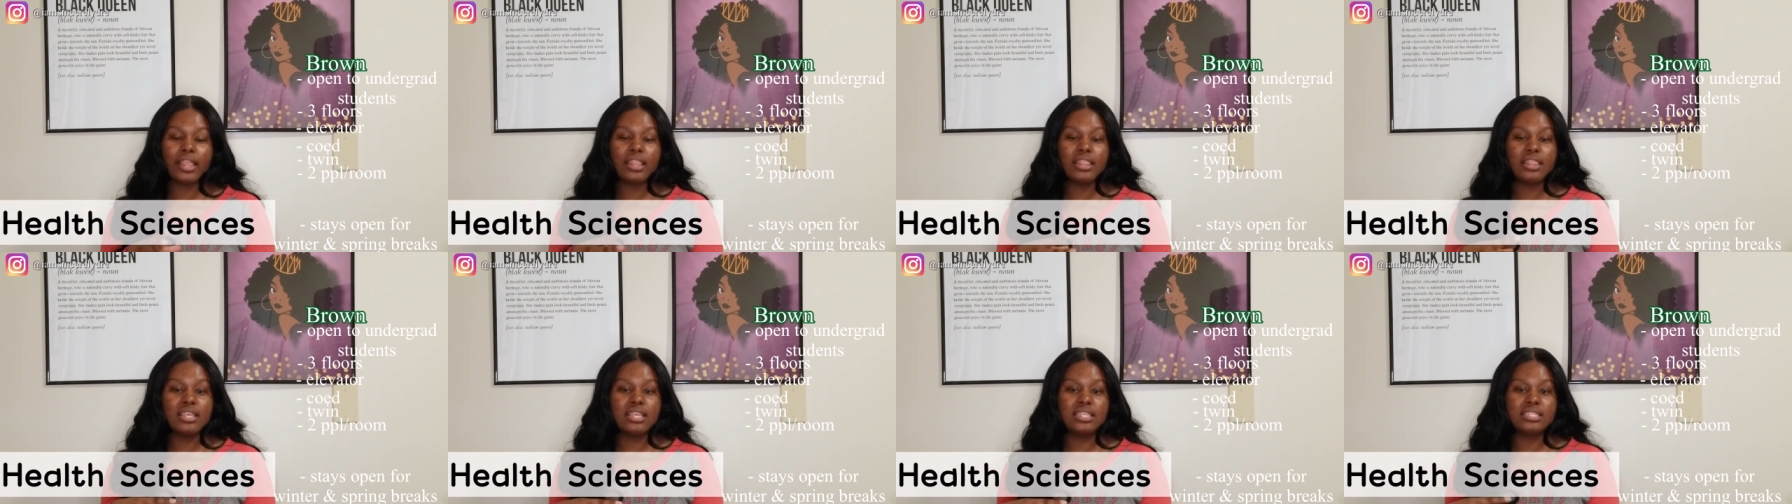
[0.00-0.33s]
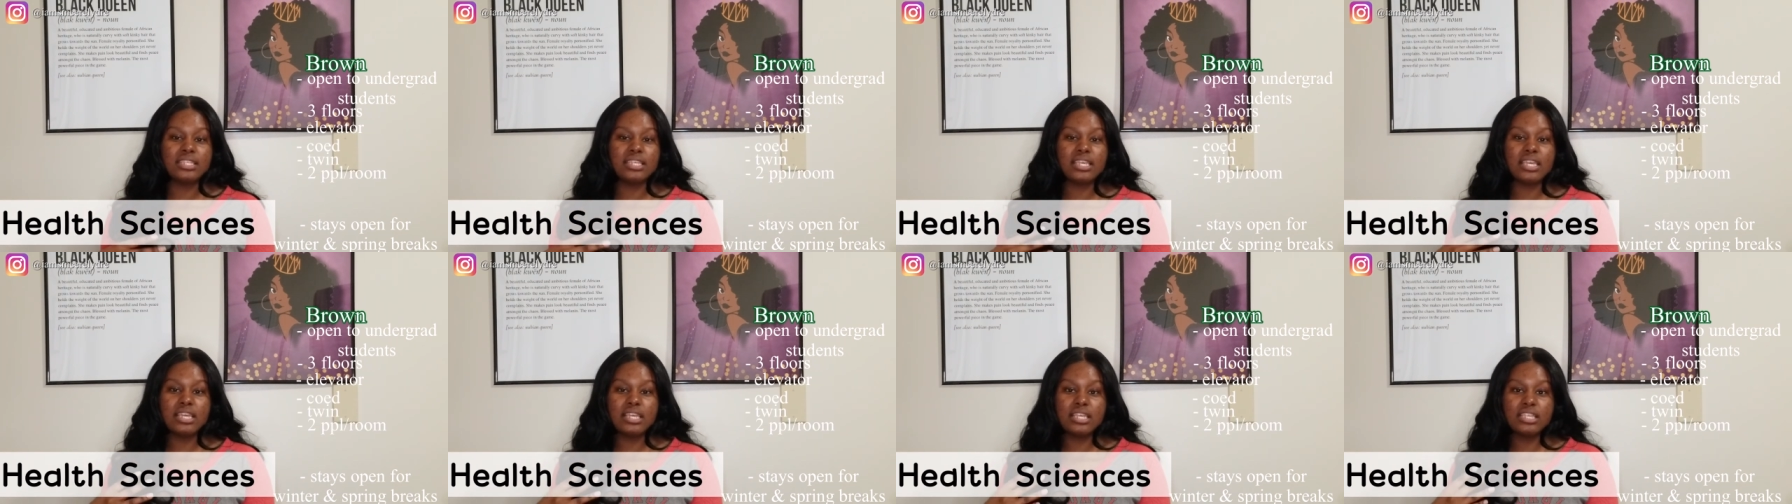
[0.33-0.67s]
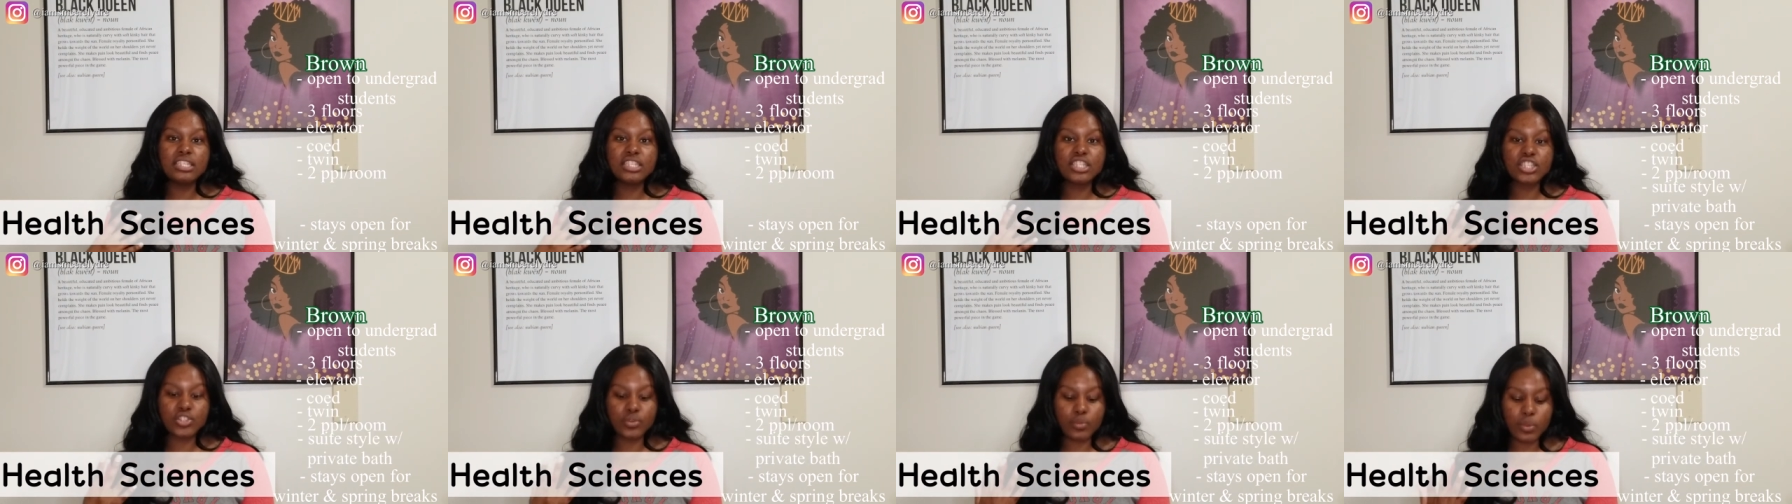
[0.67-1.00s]
this
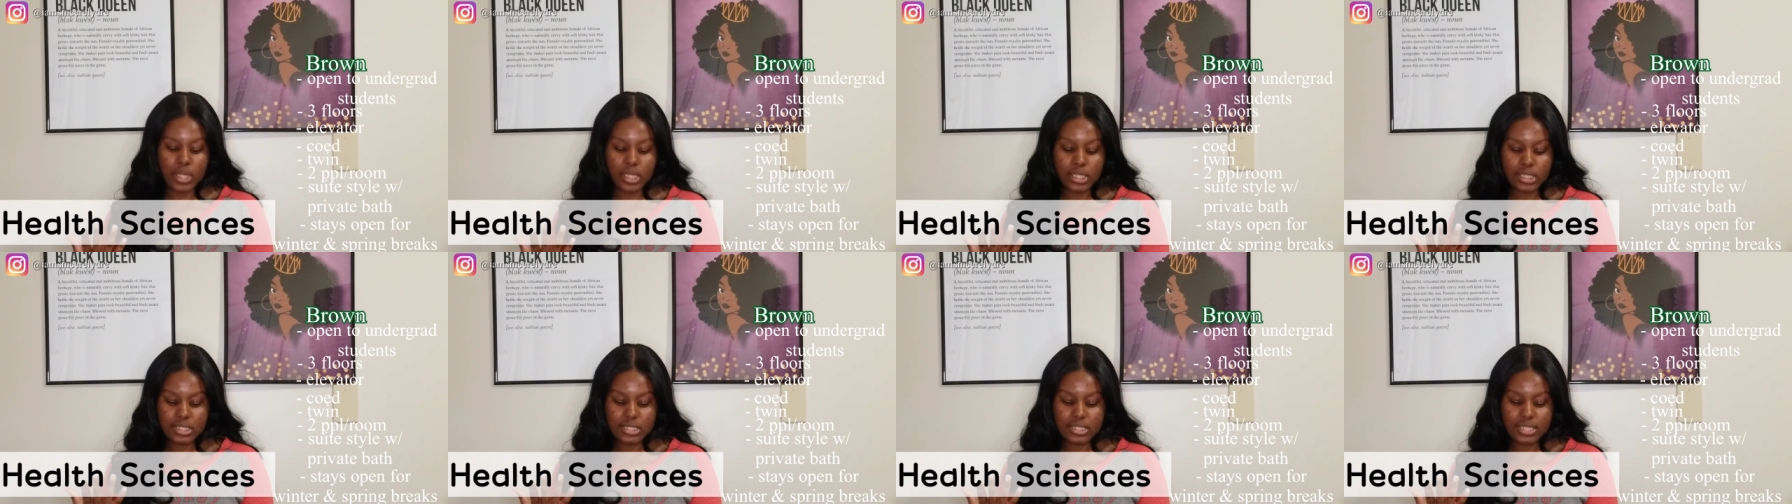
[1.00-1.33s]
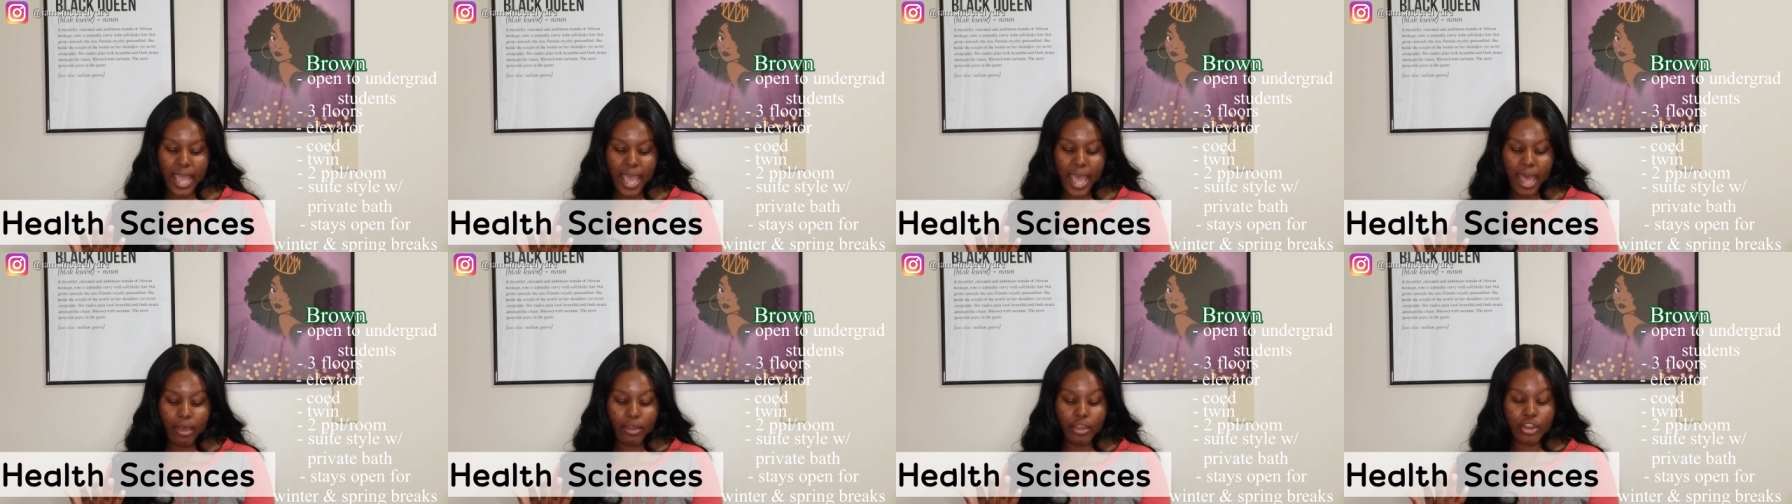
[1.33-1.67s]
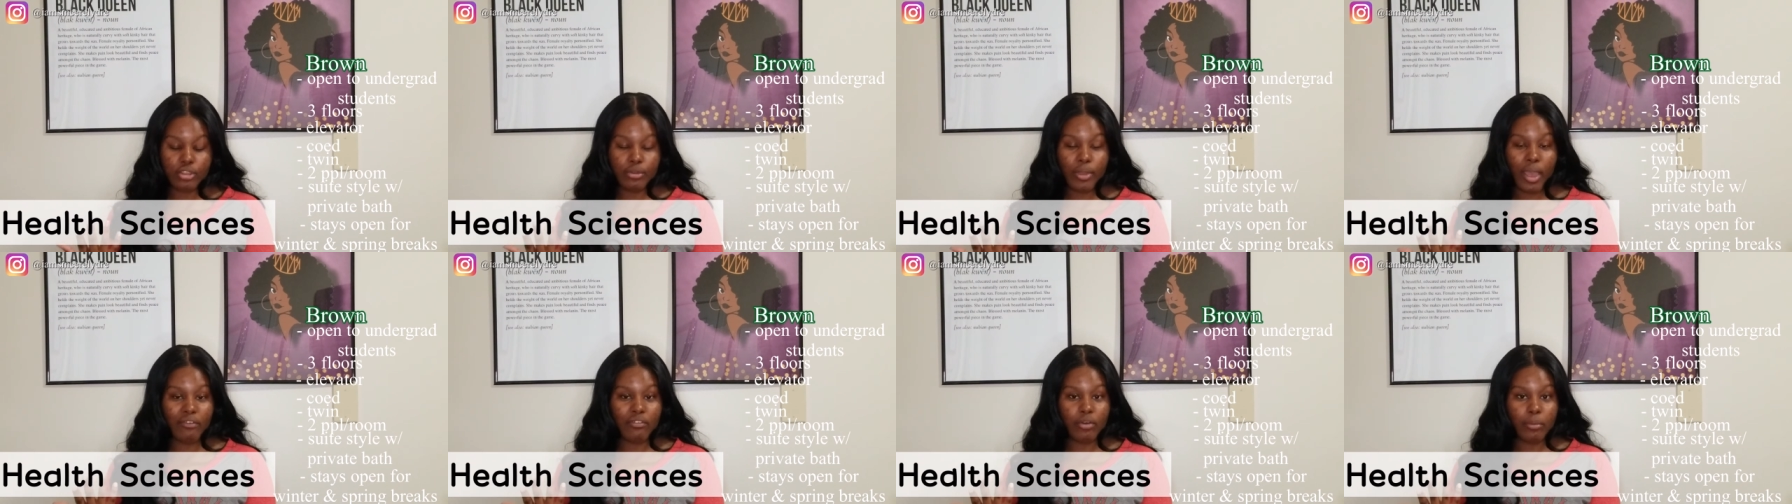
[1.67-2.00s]
is suite Style and
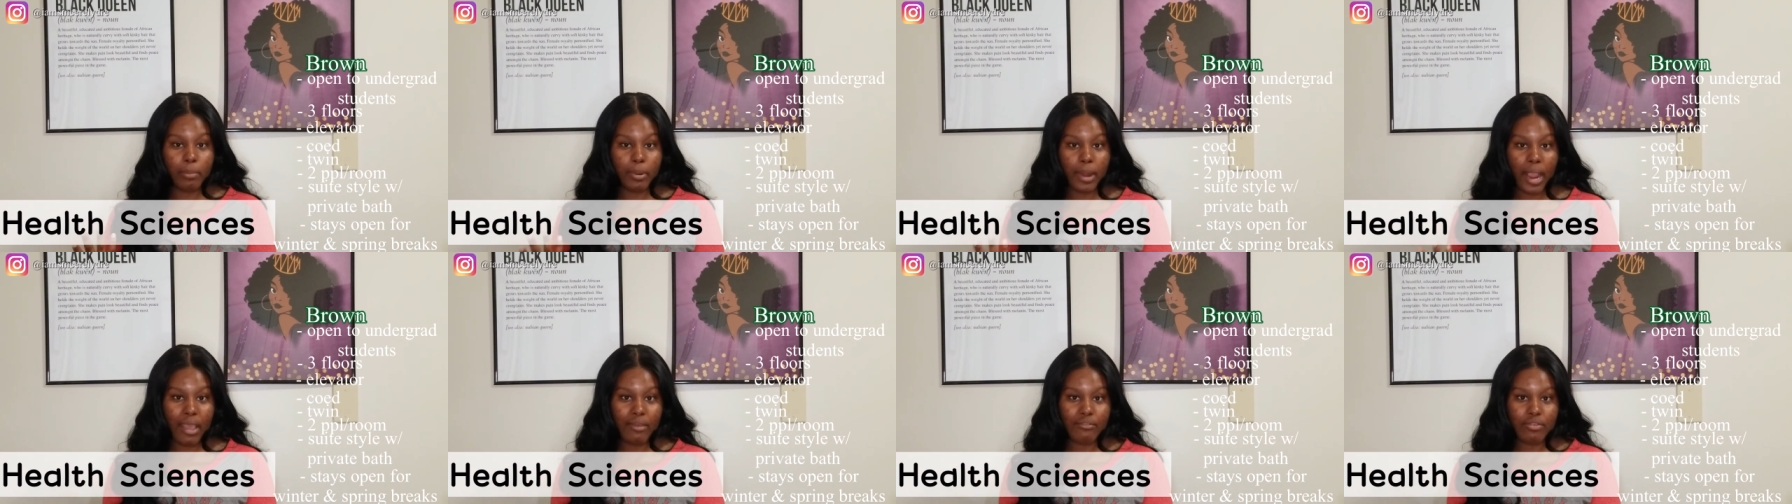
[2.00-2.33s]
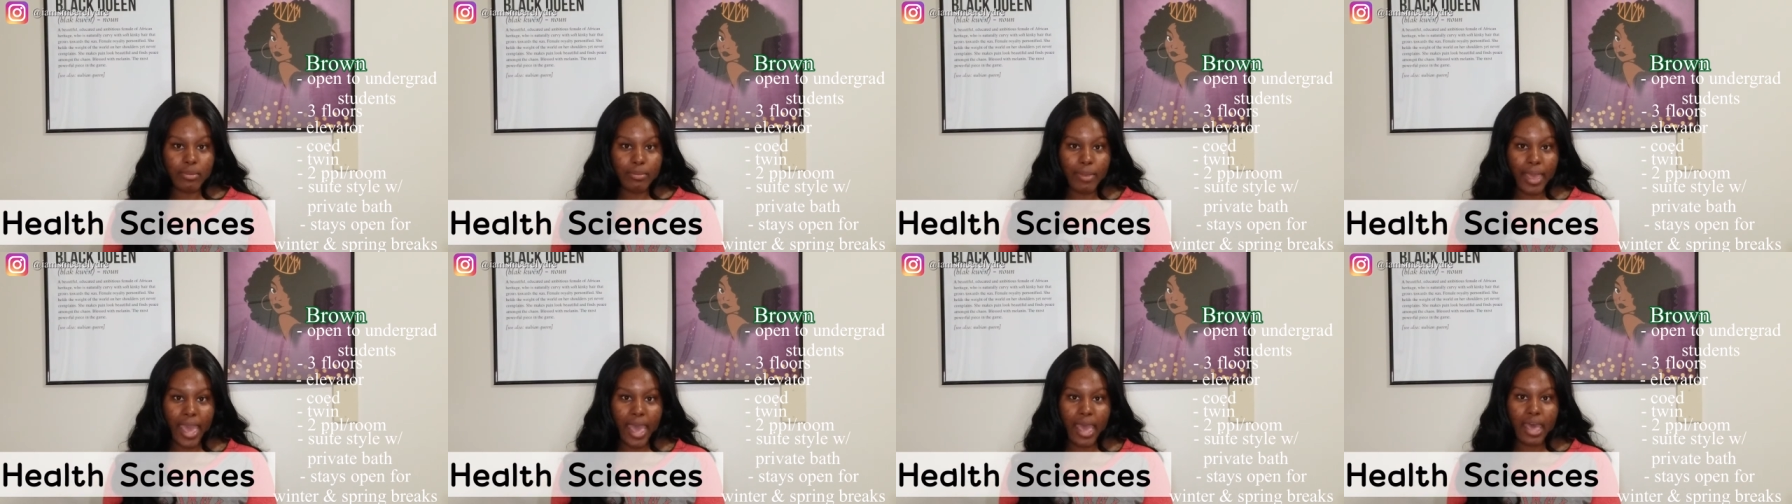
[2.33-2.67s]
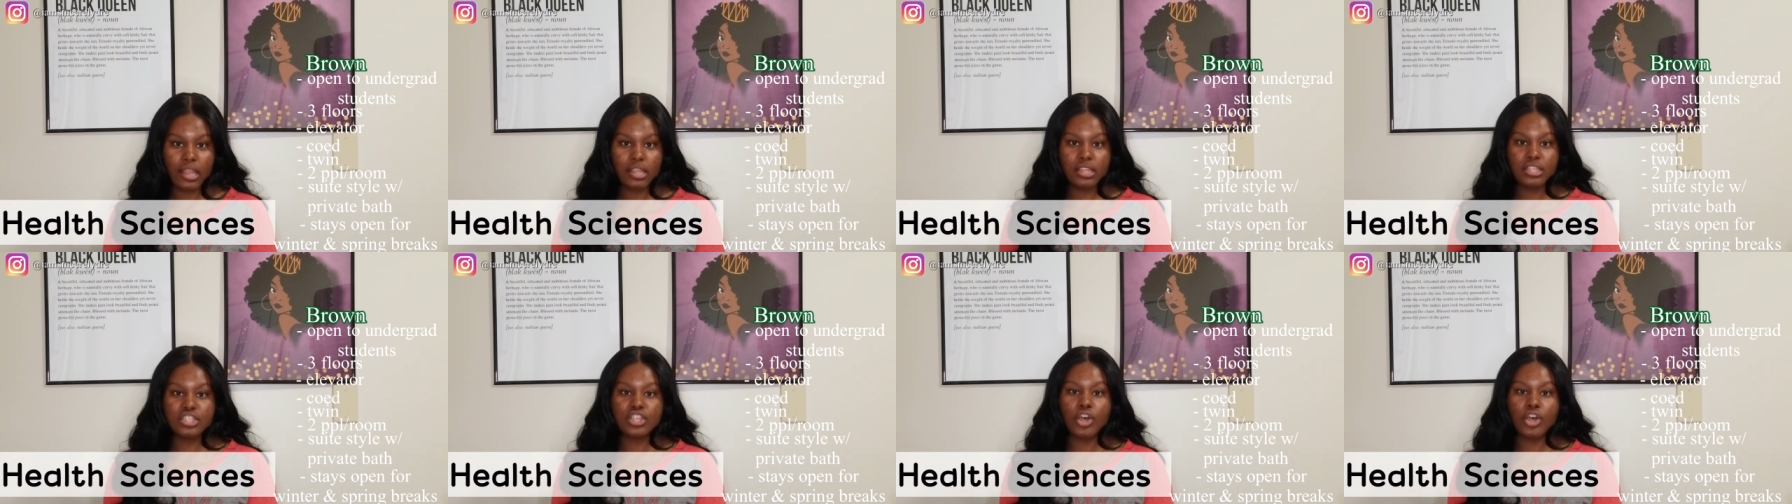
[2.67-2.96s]
you have a private bath.